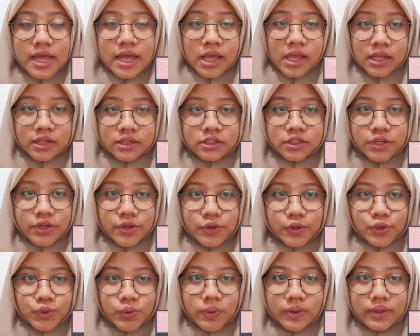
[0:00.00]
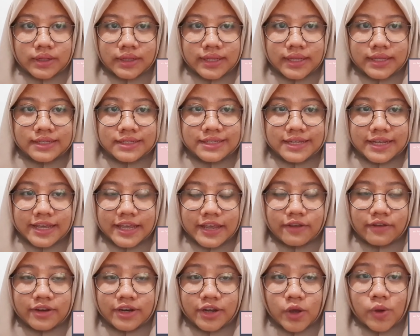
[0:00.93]
it's usually
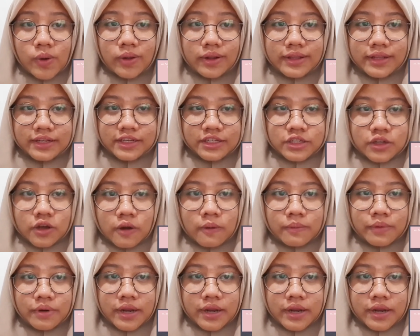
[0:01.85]
seeking the qualities of